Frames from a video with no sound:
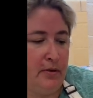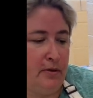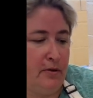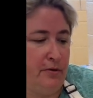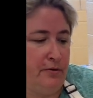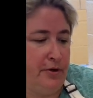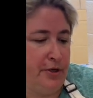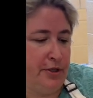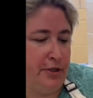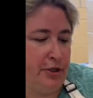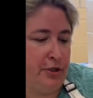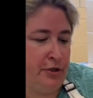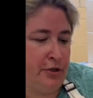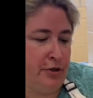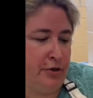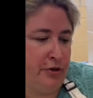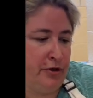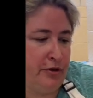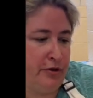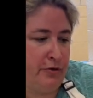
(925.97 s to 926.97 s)
You could
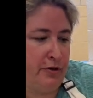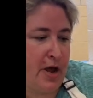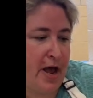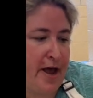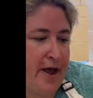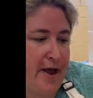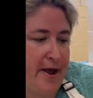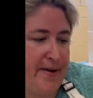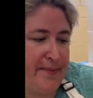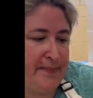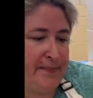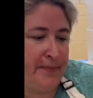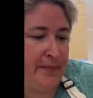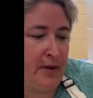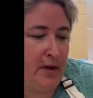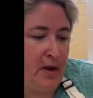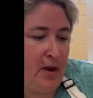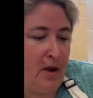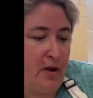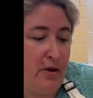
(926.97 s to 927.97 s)
do,
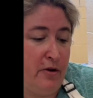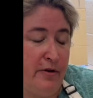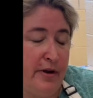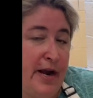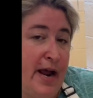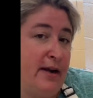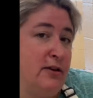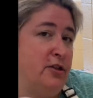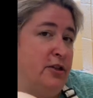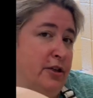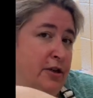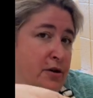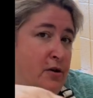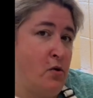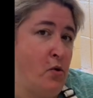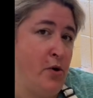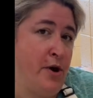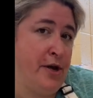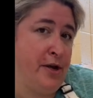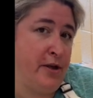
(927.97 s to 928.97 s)
you could actually
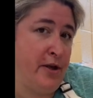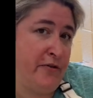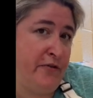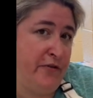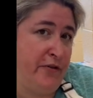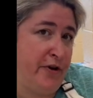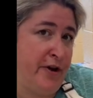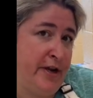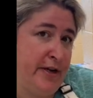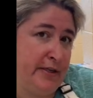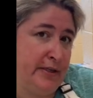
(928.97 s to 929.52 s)
coil a foot.